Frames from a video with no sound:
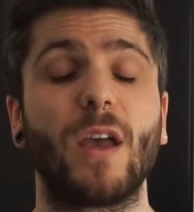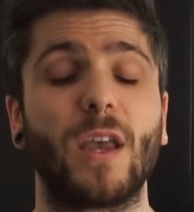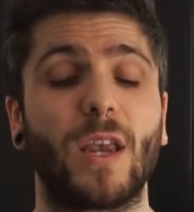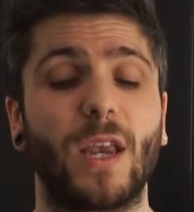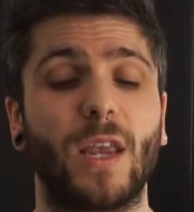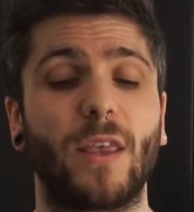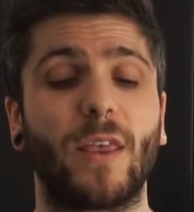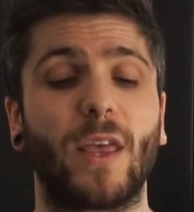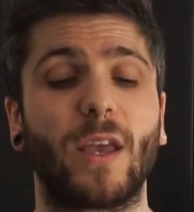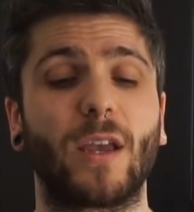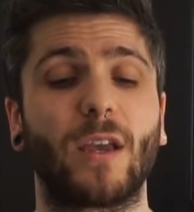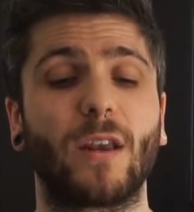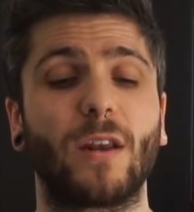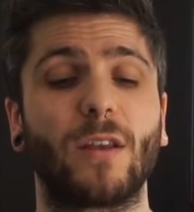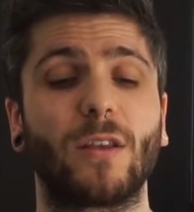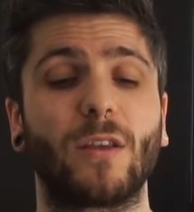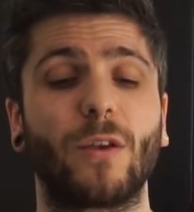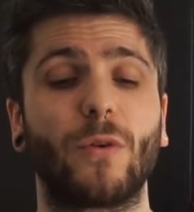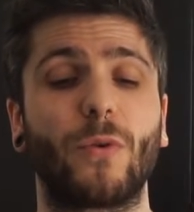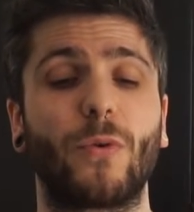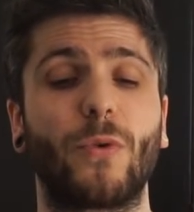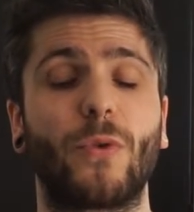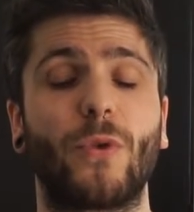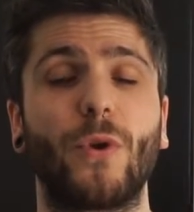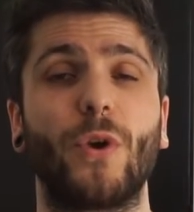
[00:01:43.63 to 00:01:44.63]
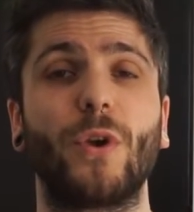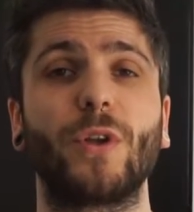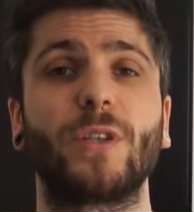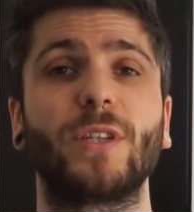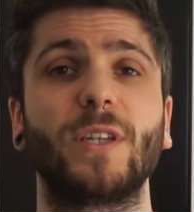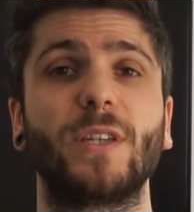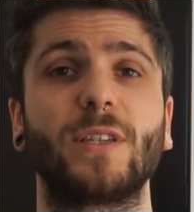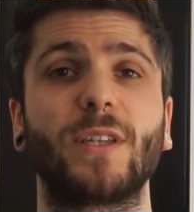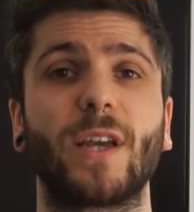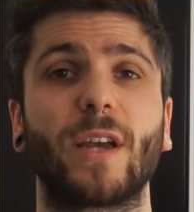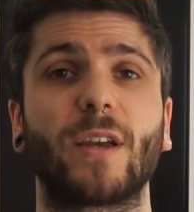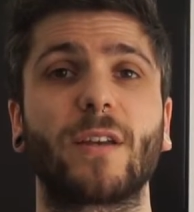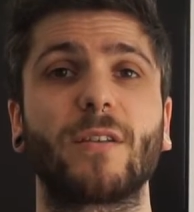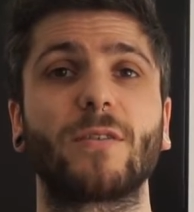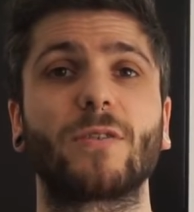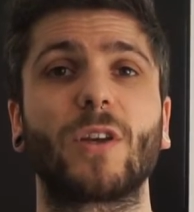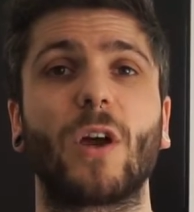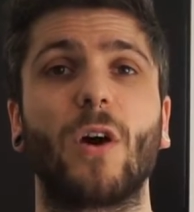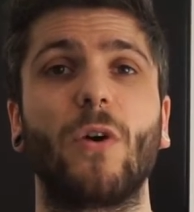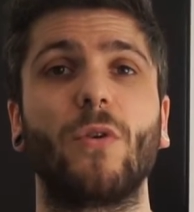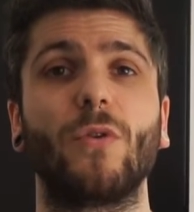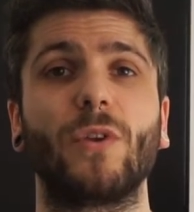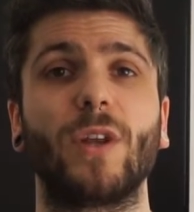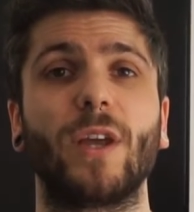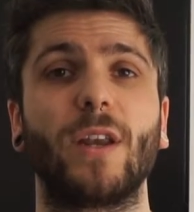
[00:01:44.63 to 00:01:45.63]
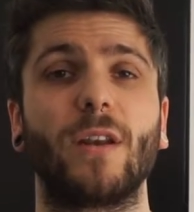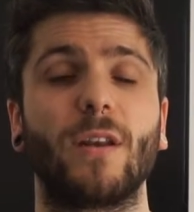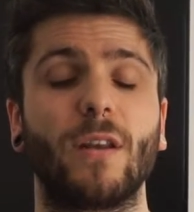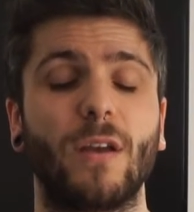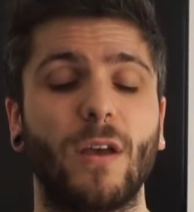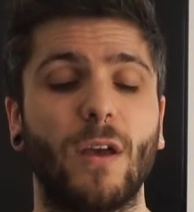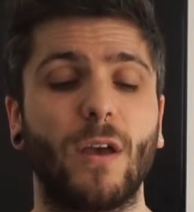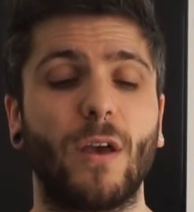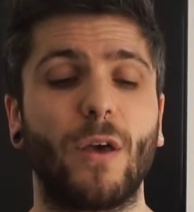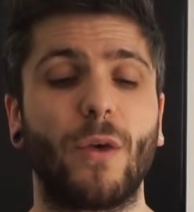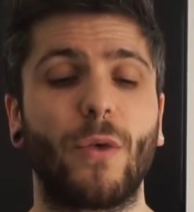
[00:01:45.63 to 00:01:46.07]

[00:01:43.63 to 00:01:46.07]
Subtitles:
You're then going to do 30 seconds holding,